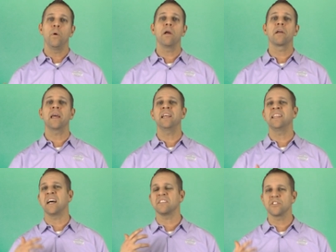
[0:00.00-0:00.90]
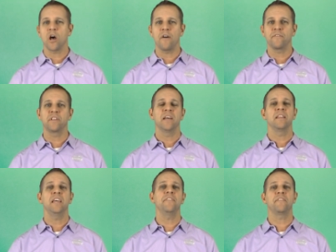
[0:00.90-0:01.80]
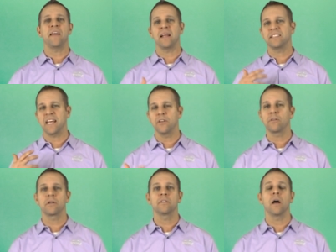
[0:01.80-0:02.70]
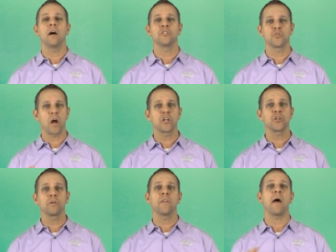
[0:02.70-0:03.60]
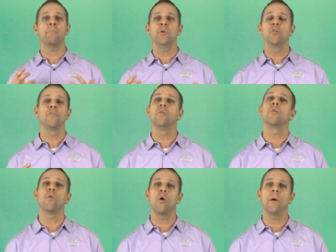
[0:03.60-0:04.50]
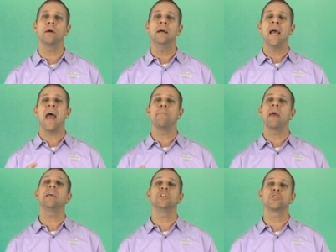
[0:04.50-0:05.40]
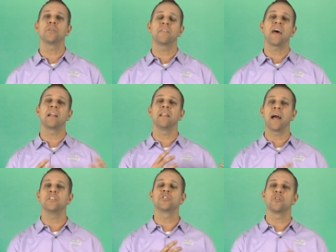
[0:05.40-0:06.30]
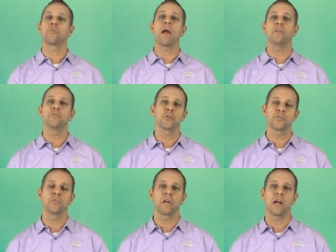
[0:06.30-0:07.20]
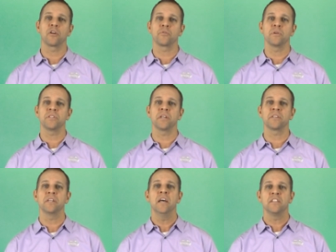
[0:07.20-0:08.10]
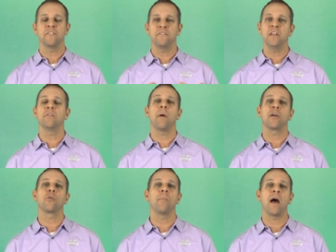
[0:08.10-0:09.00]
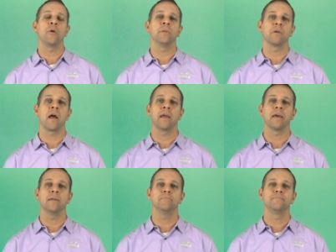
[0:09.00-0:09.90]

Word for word: we are getting that soft, leaf, that tender uh, structure, that beautiful aroma, and making sure that, that aligns to the right nutritional characteristics to feed the microbiome in their hindgut.